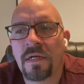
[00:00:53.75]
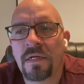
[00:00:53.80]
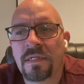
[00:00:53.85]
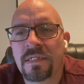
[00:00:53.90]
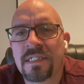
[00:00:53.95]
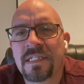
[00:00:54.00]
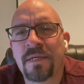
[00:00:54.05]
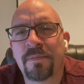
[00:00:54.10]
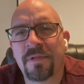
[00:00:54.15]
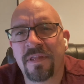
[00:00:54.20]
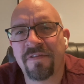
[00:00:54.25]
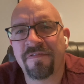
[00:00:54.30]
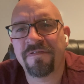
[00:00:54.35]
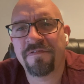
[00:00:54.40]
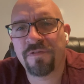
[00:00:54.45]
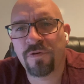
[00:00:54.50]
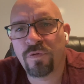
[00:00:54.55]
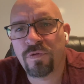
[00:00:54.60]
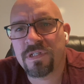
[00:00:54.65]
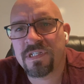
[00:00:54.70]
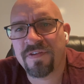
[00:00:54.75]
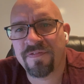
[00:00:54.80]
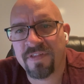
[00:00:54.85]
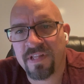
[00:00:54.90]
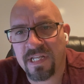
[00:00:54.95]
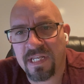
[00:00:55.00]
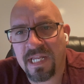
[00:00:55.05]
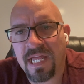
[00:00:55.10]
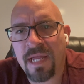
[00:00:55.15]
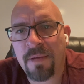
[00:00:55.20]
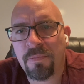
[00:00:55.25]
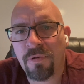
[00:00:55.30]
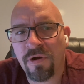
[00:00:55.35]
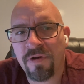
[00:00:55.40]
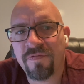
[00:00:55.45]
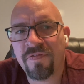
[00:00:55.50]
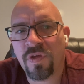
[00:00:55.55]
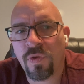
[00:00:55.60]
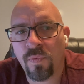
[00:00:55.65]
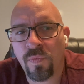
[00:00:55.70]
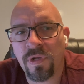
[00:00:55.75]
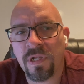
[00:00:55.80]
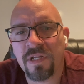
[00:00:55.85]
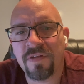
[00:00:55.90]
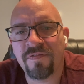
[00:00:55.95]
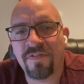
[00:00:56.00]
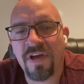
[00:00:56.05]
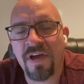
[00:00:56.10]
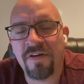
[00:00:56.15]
some of the fruits of the labor, if you will,